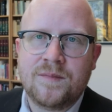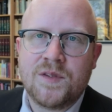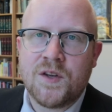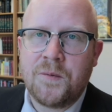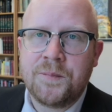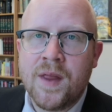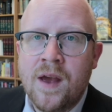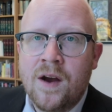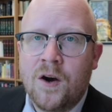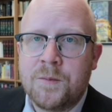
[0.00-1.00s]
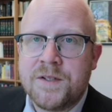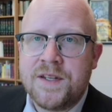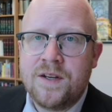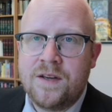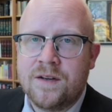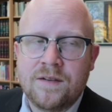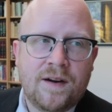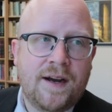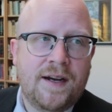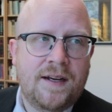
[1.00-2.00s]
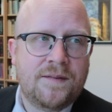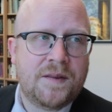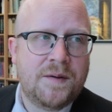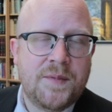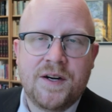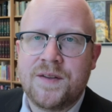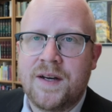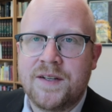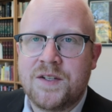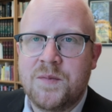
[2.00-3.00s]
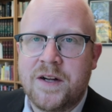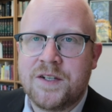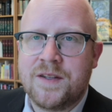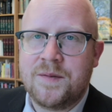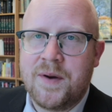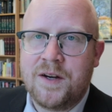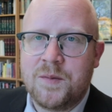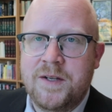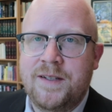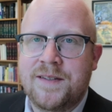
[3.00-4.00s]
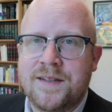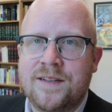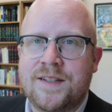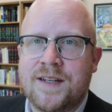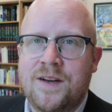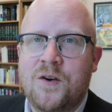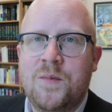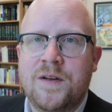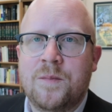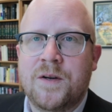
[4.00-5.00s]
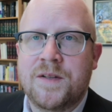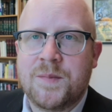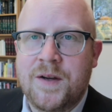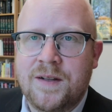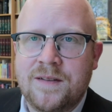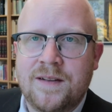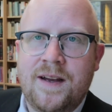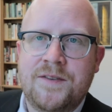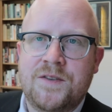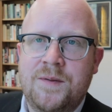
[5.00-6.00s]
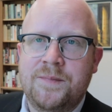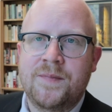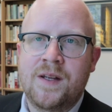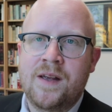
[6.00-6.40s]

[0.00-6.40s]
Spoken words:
So, hope to see you here. If the marathon is too much, then by all means, stay home and participate in the live stream.